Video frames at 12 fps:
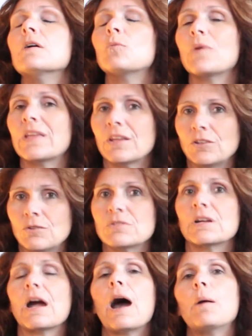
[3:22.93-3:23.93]
we can use
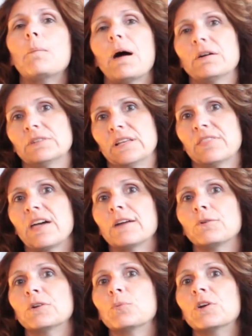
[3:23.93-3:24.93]
a compounded thyroid